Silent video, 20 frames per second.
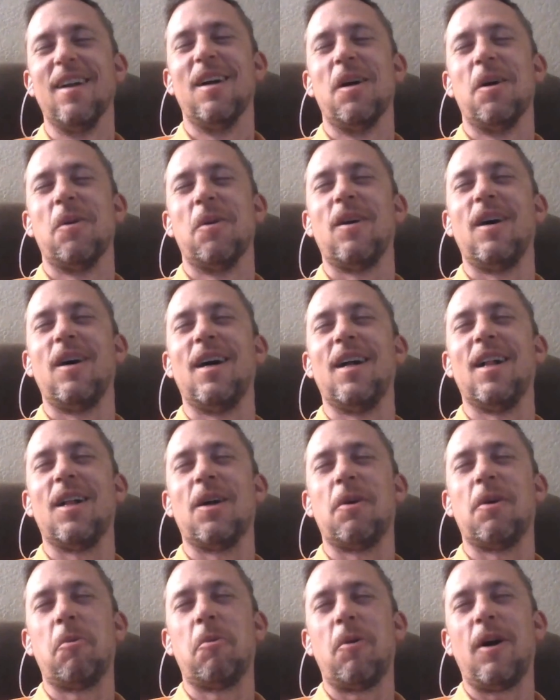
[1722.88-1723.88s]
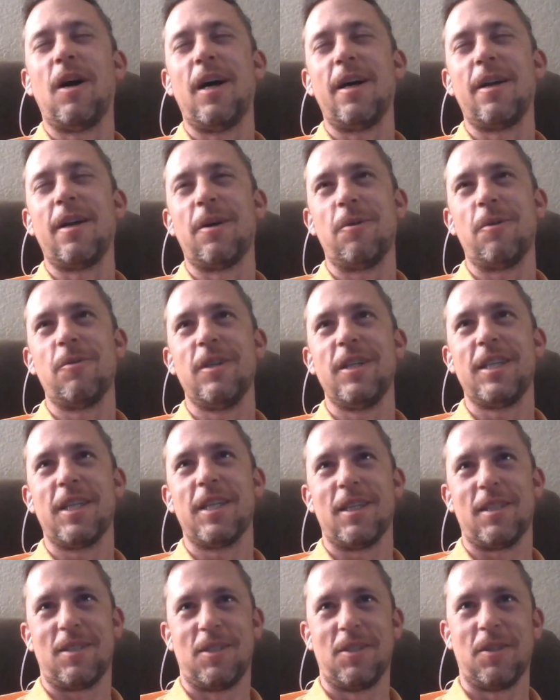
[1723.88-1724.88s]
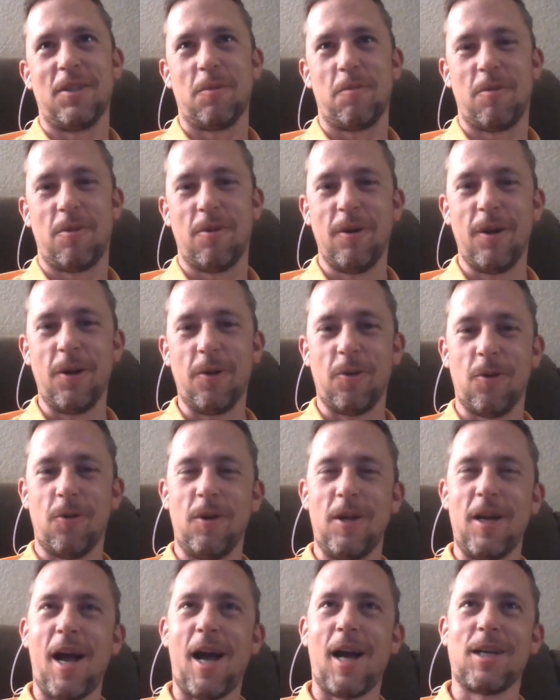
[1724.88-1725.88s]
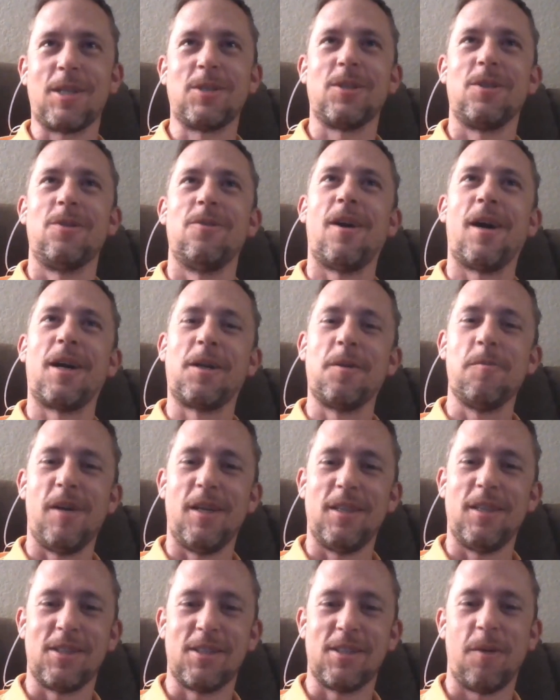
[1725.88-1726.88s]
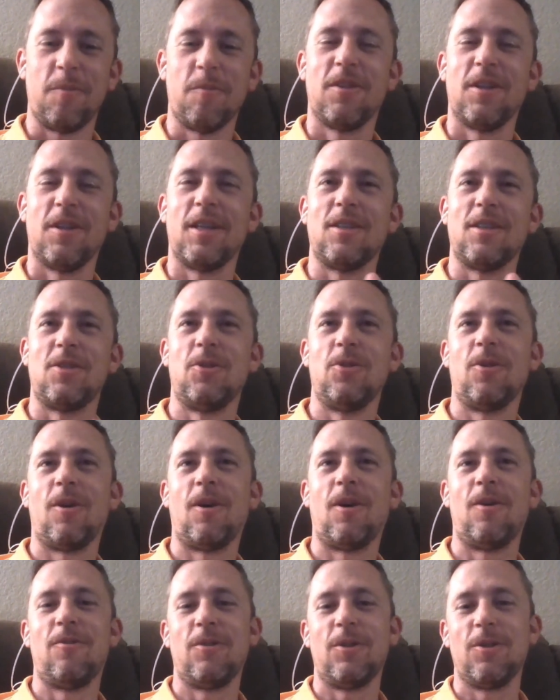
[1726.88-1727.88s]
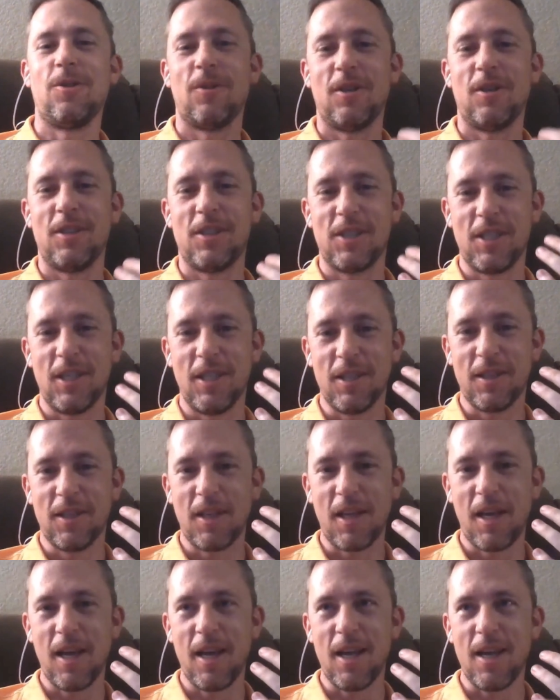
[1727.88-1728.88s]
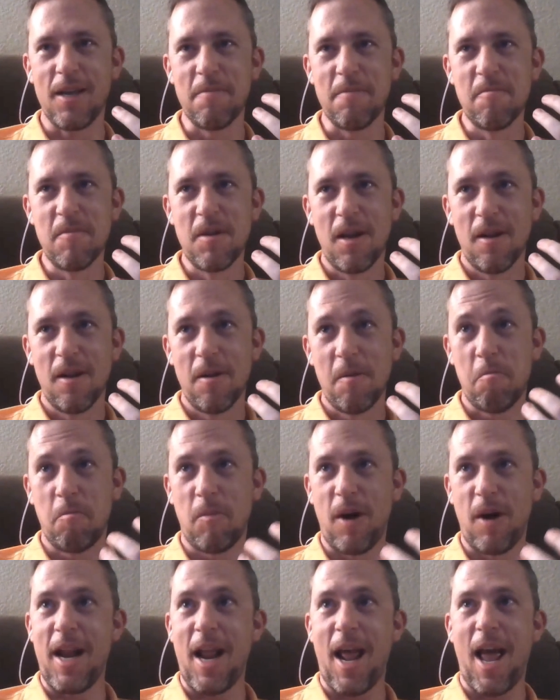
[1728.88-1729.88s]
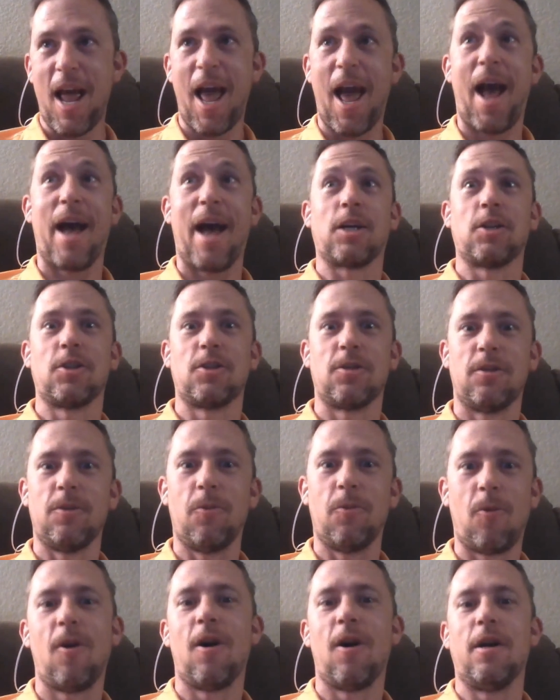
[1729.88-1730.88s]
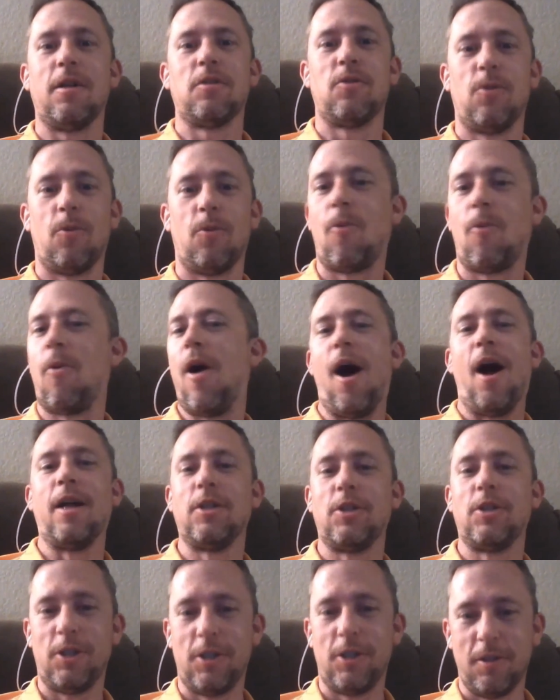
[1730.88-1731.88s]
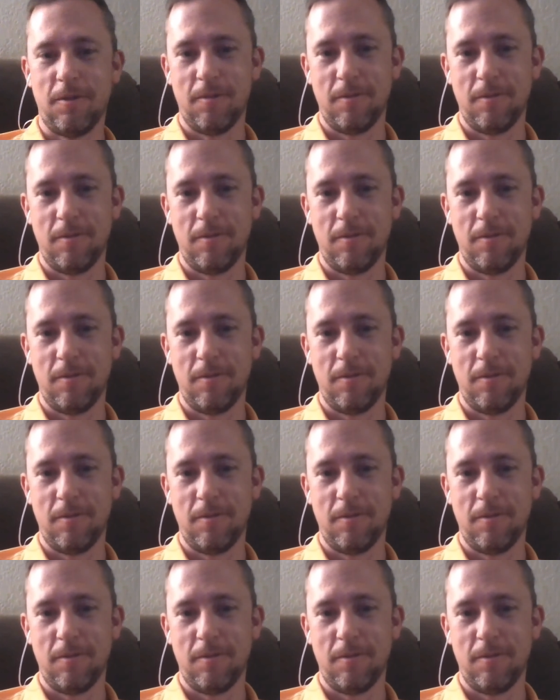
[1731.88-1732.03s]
well, why don't we get to the point where we actually recommend something to our viewers that they might actually want to watch?